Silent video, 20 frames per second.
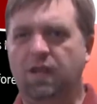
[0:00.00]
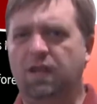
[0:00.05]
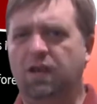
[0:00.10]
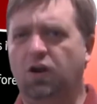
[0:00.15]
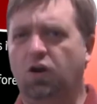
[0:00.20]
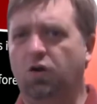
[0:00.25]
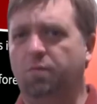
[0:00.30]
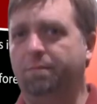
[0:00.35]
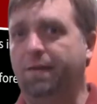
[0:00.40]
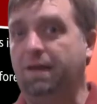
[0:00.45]

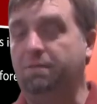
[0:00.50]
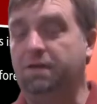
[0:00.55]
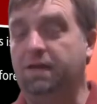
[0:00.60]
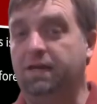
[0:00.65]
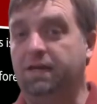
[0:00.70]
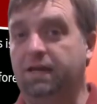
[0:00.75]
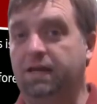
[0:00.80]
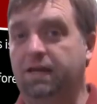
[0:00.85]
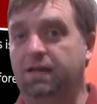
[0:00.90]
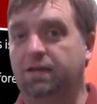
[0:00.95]
Maybe
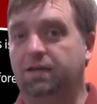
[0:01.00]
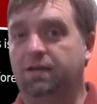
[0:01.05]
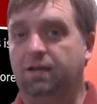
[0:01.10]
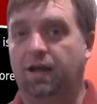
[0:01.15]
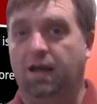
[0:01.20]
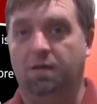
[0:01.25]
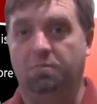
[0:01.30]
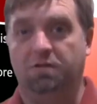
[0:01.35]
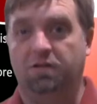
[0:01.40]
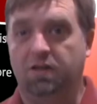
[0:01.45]
it did.
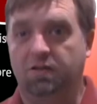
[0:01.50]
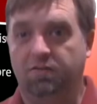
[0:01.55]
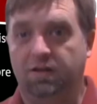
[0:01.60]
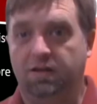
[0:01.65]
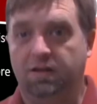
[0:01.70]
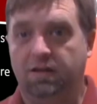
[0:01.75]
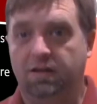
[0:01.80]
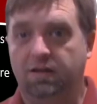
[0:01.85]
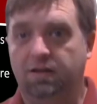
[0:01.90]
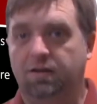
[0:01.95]
I believe it
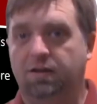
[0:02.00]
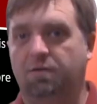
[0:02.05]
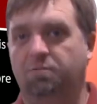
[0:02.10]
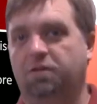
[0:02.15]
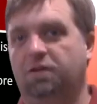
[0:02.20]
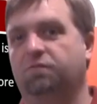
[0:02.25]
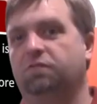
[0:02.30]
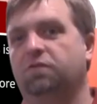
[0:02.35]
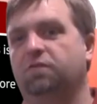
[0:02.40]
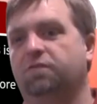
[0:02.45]
did. I
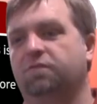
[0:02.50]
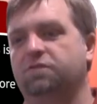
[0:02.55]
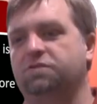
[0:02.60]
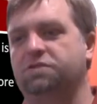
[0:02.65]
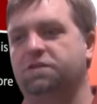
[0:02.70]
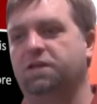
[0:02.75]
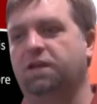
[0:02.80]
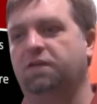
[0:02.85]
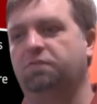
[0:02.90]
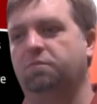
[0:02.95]
believe the universe
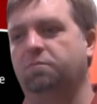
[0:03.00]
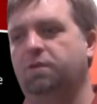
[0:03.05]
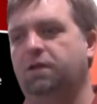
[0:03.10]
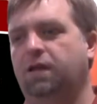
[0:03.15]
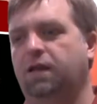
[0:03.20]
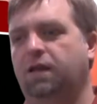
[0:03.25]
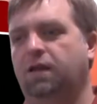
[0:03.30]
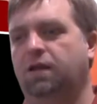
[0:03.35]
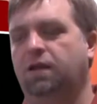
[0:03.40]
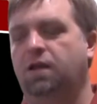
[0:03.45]
did have a
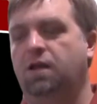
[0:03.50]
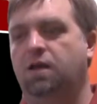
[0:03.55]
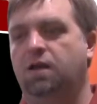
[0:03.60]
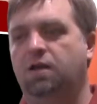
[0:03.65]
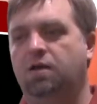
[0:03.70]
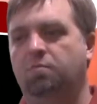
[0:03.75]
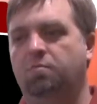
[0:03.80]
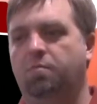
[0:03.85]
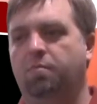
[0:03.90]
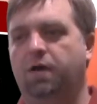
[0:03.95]
beginning.
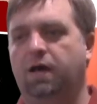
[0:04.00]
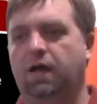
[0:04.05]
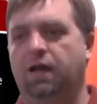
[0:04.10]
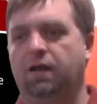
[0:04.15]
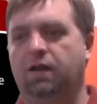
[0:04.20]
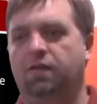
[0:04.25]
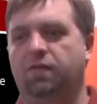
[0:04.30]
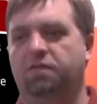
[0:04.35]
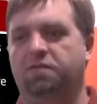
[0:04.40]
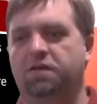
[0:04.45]

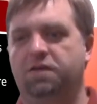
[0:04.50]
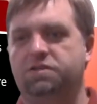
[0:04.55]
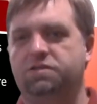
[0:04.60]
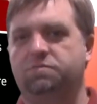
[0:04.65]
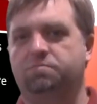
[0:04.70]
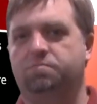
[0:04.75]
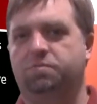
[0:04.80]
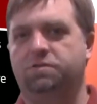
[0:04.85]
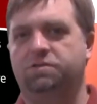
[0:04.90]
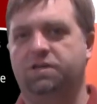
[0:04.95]
But
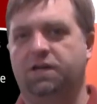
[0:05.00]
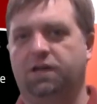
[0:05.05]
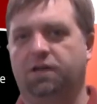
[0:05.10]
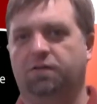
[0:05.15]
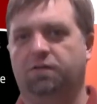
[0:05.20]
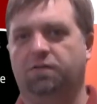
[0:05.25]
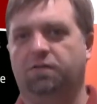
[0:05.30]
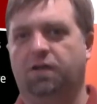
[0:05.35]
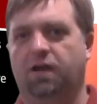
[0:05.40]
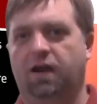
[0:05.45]
this
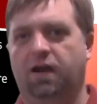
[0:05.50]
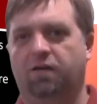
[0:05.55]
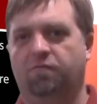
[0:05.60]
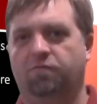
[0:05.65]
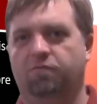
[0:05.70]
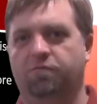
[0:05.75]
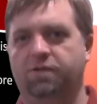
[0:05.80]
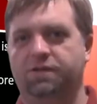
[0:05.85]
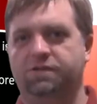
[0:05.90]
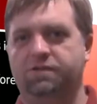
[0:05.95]
particular line
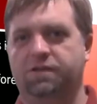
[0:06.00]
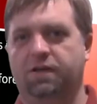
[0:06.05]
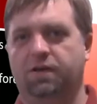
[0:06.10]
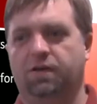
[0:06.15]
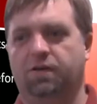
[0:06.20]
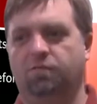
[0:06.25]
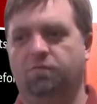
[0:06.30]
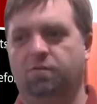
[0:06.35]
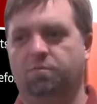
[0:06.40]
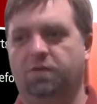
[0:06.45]
of
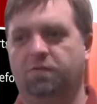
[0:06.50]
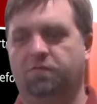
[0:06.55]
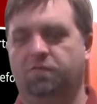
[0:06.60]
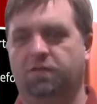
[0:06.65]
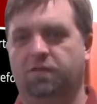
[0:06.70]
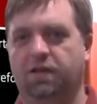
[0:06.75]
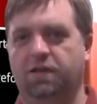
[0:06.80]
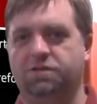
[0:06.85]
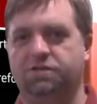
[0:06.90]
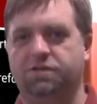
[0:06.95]
reasoning would be
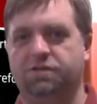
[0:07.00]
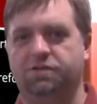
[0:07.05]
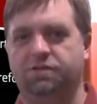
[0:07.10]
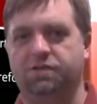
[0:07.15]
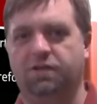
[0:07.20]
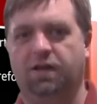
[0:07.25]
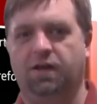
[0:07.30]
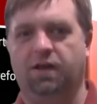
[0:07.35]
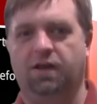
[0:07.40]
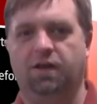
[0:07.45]

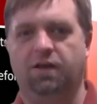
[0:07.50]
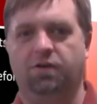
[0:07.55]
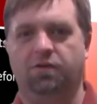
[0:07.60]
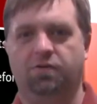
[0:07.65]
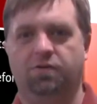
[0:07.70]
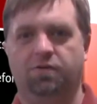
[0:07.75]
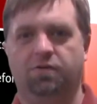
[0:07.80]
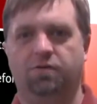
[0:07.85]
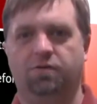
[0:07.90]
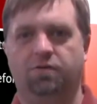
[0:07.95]
fallacious, and
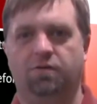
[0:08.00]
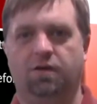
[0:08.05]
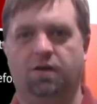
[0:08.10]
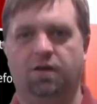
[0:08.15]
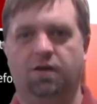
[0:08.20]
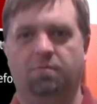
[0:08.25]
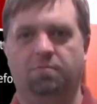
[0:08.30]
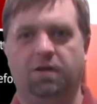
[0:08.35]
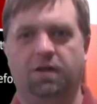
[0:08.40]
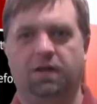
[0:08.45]
you're
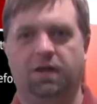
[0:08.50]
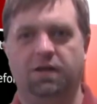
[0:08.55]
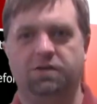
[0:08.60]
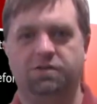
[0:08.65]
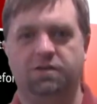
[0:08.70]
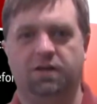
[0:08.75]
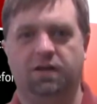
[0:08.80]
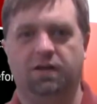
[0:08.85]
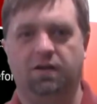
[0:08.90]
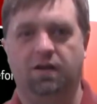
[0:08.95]

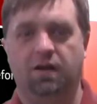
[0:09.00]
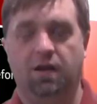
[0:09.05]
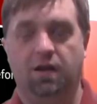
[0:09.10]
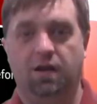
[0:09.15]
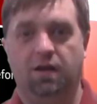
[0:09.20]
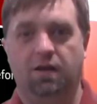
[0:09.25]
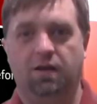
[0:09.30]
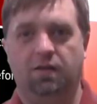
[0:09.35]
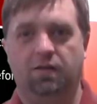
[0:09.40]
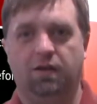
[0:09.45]
engaging in
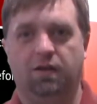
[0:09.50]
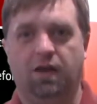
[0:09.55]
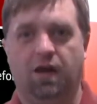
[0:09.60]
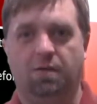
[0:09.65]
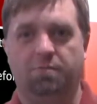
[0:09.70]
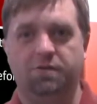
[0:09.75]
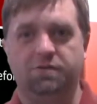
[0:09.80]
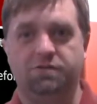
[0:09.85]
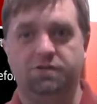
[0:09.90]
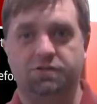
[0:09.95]
the
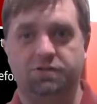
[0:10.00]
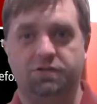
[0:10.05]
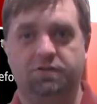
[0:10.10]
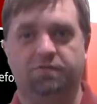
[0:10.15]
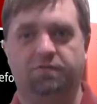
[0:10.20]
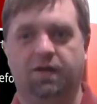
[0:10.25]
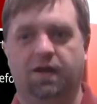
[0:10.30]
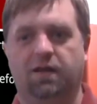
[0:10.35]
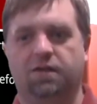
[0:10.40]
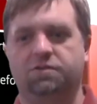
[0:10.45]
composition
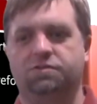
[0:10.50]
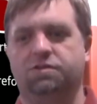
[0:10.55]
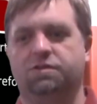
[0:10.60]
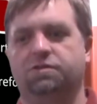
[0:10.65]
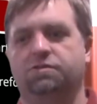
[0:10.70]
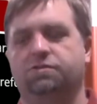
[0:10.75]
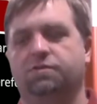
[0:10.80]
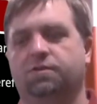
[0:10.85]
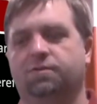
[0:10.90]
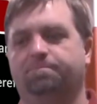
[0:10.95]

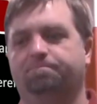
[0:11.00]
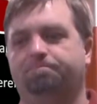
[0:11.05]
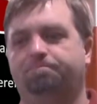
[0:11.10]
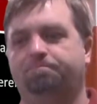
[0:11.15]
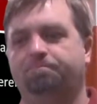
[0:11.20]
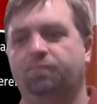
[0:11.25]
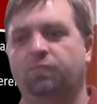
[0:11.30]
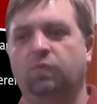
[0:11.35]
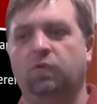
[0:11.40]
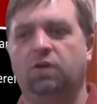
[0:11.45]
fallacy. So
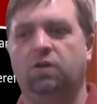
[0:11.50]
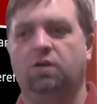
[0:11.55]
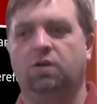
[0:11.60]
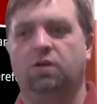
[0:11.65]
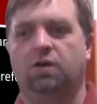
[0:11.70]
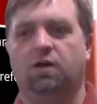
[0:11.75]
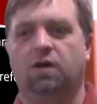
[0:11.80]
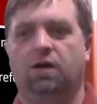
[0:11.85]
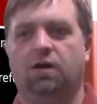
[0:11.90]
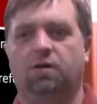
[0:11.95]

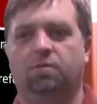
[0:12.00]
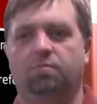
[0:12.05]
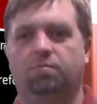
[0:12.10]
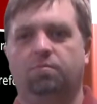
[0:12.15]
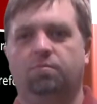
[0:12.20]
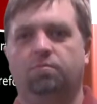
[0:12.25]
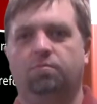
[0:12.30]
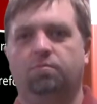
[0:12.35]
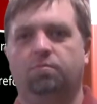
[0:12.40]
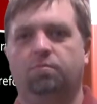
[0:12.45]

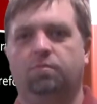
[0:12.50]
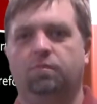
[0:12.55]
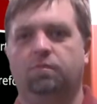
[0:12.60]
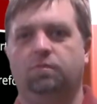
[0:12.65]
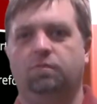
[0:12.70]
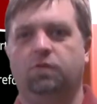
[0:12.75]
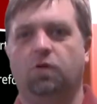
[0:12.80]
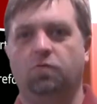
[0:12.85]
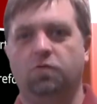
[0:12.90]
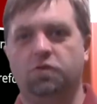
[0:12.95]

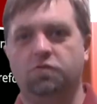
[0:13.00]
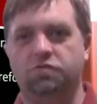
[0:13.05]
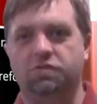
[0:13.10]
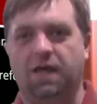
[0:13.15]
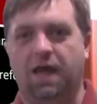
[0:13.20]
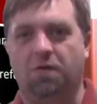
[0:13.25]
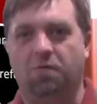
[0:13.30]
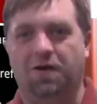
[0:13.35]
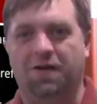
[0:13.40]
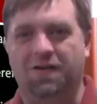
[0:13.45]
don't use
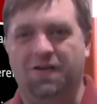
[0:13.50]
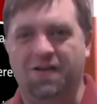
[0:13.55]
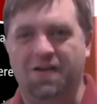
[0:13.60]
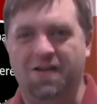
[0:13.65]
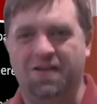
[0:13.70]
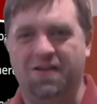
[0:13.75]
that one.